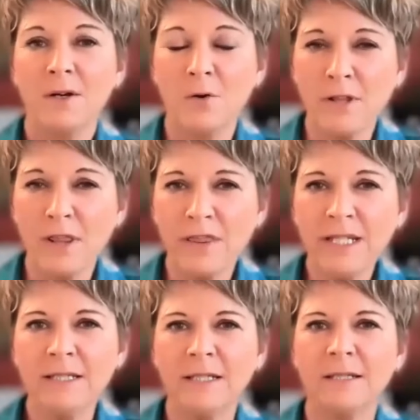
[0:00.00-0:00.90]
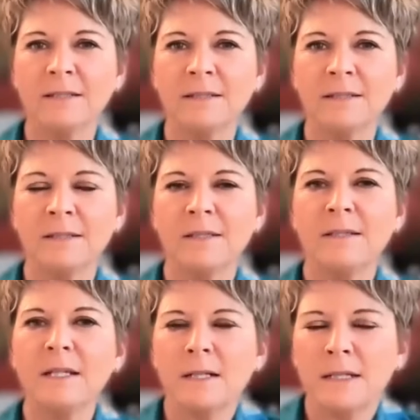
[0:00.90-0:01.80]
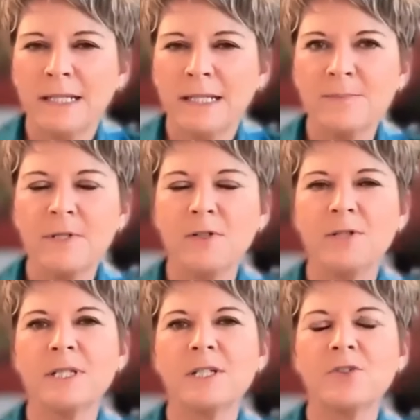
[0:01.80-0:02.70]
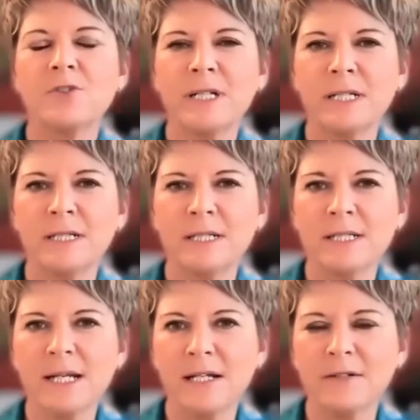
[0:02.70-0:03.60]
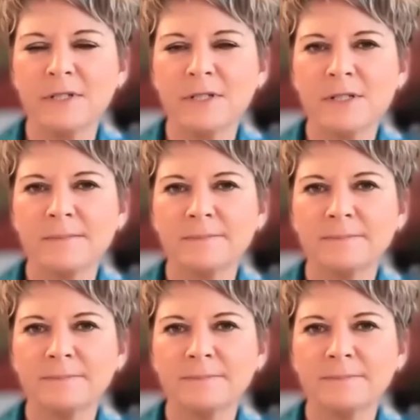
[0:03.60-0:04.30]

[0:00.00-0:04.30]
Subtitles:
own thinking that experience is created inside of us.